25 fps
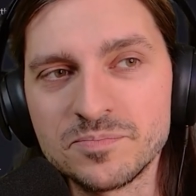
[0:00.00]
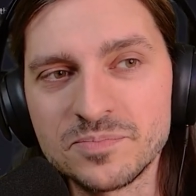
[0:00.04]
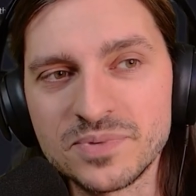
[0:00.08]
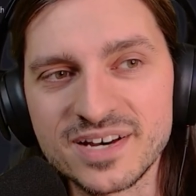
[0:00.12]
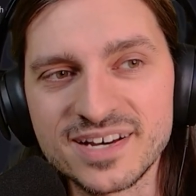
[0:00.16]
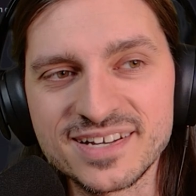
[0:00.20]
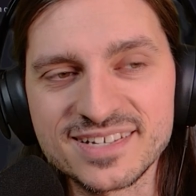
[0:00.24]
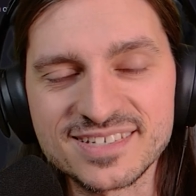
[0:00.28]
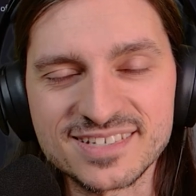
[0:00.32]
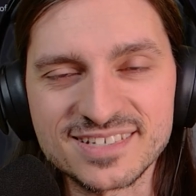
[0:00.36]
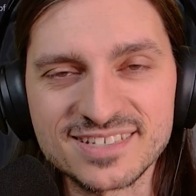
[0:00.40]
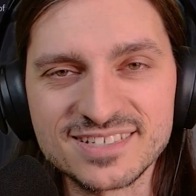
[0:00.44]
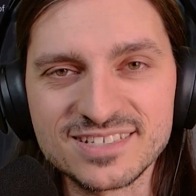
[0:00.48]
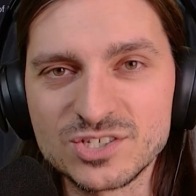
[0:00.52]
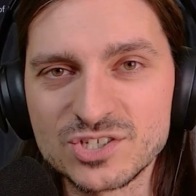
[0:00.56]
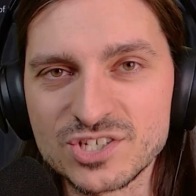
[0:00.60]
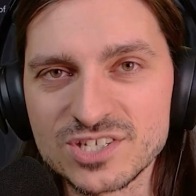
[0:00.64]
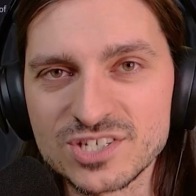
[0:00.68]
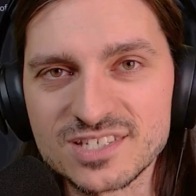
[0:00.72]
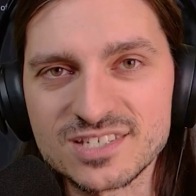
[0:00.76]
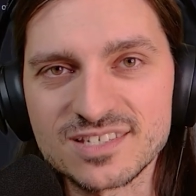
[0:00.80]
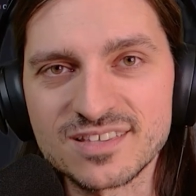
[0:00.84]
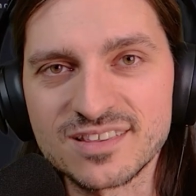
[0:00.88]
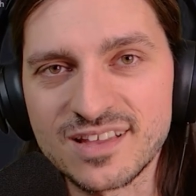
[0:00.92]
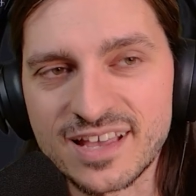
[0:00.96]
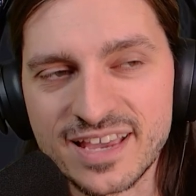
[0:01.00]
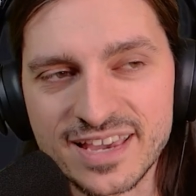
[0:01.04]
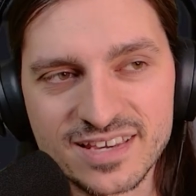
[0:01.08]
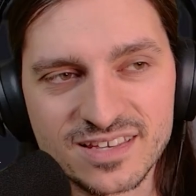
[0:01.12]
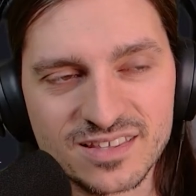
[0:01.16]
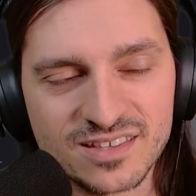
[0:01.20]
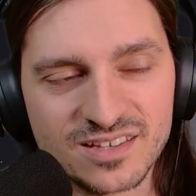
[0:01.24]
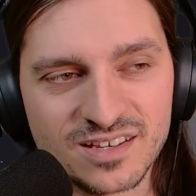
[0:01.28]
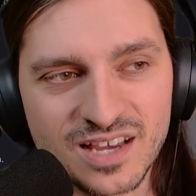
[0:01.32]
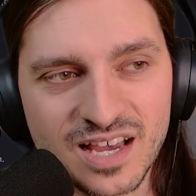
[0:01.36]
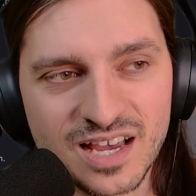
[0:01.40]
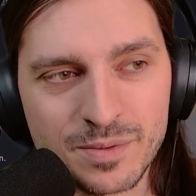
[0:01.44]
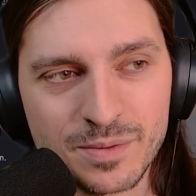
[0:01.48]
But just
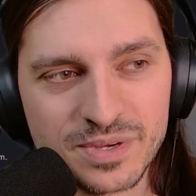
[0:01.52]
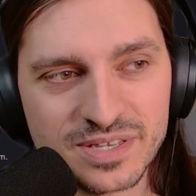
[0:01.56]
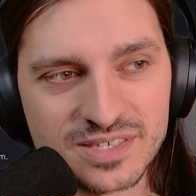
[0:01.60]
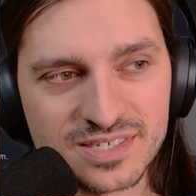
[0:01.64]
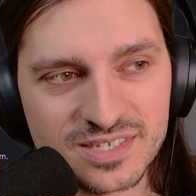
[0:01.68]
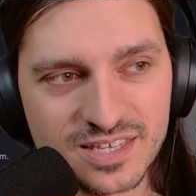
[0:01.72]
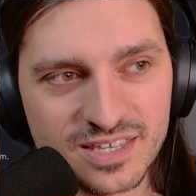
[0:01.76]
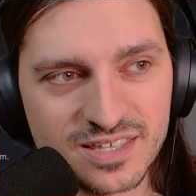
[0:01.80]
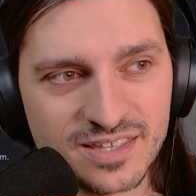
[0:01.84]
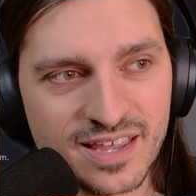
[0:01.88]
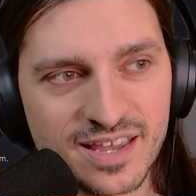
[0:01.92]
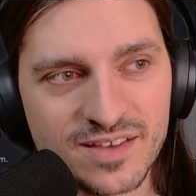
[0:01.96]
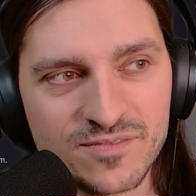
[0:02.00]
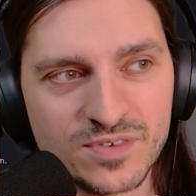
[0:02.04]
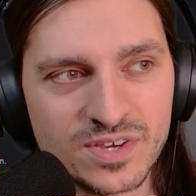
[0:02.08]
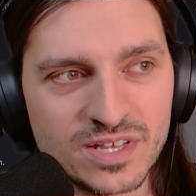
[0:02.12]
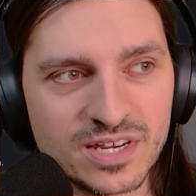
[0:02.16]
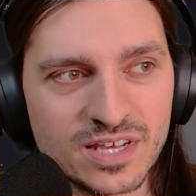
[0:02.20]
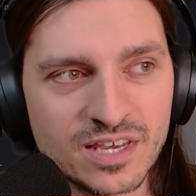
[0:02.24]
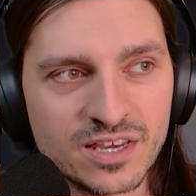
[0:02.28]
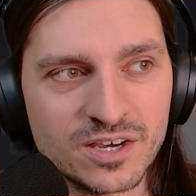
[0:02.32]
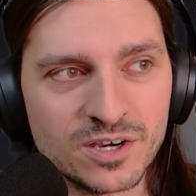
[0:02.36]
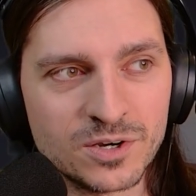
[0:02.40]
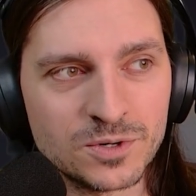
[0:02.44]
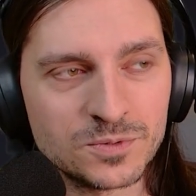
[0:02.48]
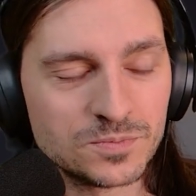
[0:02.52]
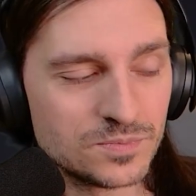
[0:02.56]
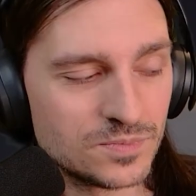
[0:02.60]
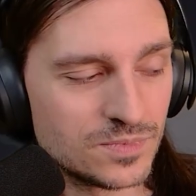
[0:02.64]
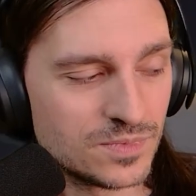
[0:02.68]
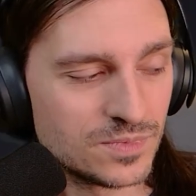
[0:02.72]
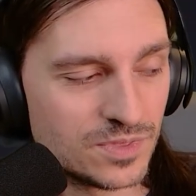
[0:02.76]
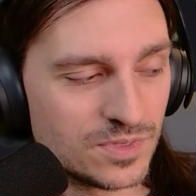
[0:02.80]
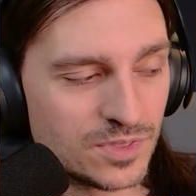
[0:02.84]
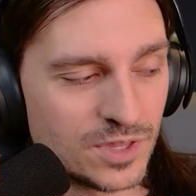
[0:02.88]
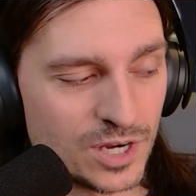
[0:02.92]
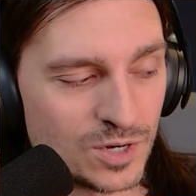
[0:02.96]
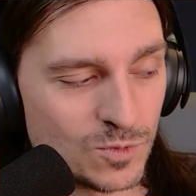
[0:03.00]
like the comments in that video,
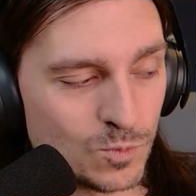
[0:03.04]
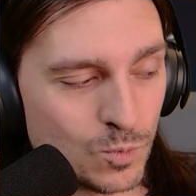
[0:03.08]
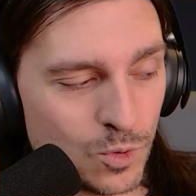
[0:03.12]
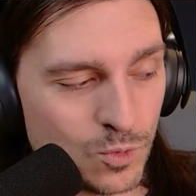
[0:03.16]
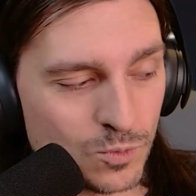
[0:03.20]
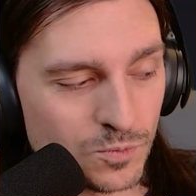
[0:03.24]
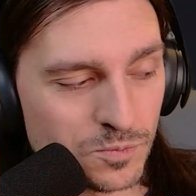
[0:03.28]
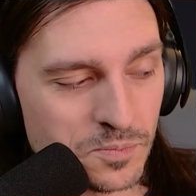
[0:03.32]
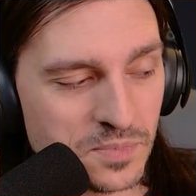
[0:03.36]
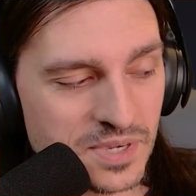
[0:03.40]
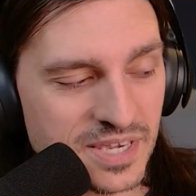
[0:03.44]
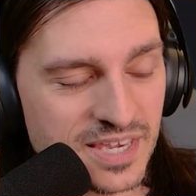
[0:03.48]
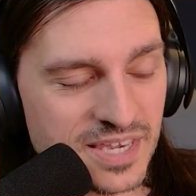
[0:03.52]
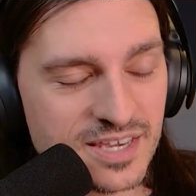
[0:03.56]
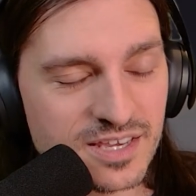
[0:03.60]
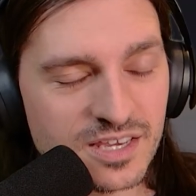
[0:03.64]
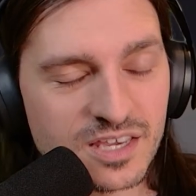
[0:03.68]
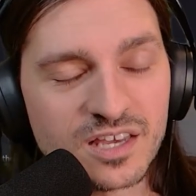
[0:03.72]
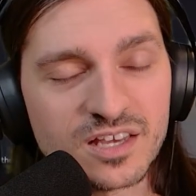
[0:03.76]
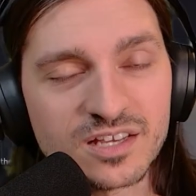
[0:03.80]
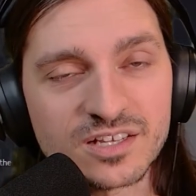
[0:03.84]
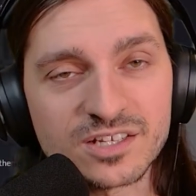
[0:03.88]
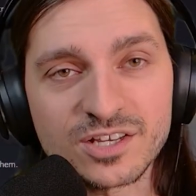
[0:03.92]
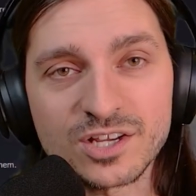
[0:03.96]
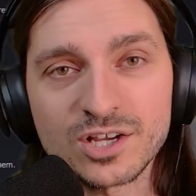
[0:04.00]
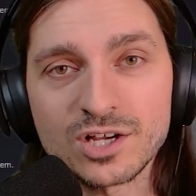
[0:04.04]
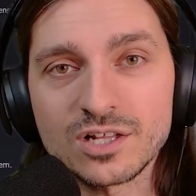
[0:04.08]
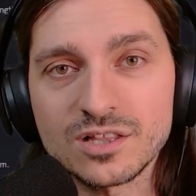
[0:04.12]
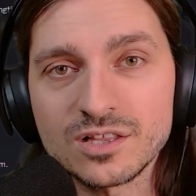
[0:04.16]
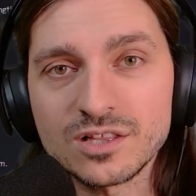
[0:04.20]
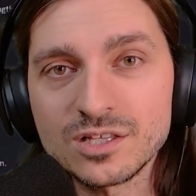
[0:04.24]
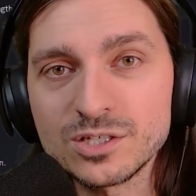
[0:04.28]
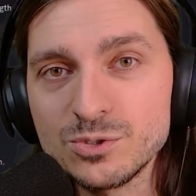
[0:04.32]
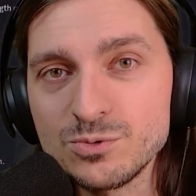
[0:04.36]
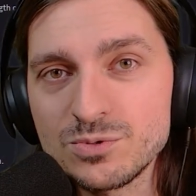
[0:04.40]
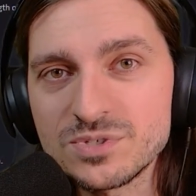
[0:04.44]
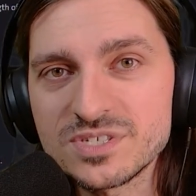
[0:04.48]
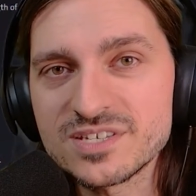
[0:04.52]
there won't be
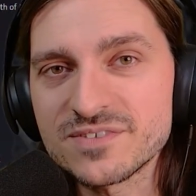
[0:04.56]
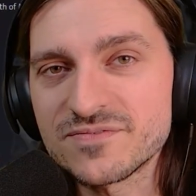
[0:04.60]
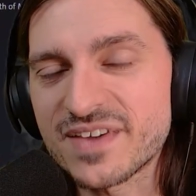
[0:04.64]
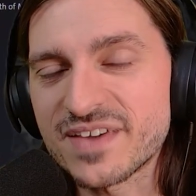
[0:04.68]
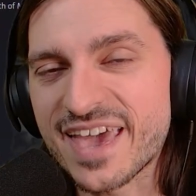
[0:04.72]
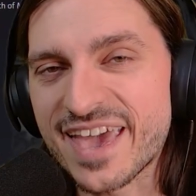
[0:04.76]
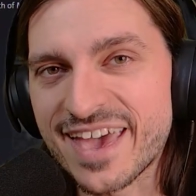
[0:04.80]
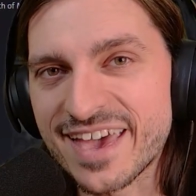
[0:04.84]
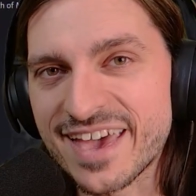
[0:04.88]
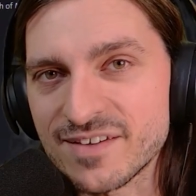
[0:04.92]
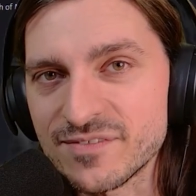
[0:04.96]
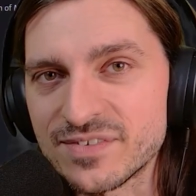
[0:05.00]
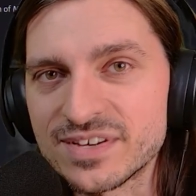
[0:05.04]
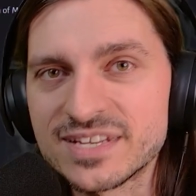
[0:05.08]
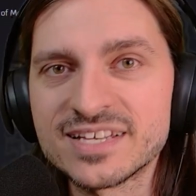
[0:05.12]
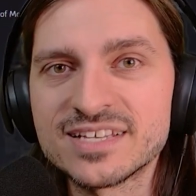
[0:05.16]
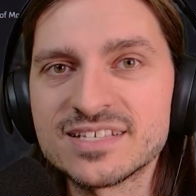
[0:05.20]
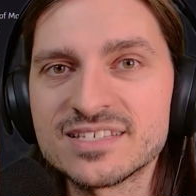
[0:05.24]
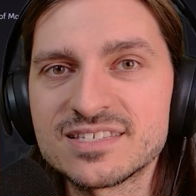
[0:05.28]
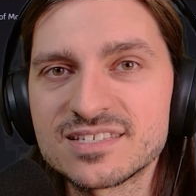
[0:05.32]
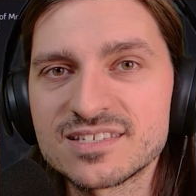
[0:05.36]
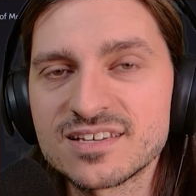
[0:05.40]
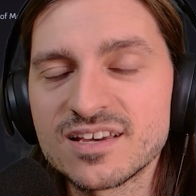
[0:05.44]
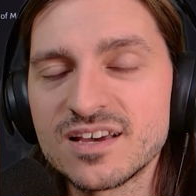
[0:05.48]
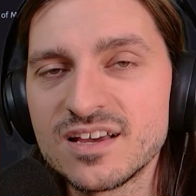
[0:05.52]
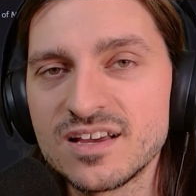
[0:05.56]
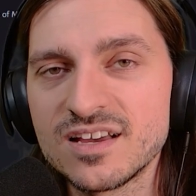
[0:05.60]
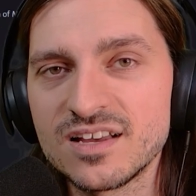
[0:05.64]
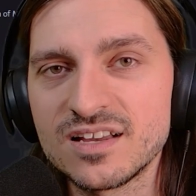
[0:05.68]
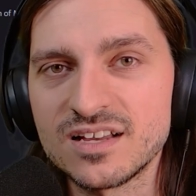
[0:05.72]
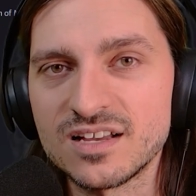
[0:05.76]
conclusive evidence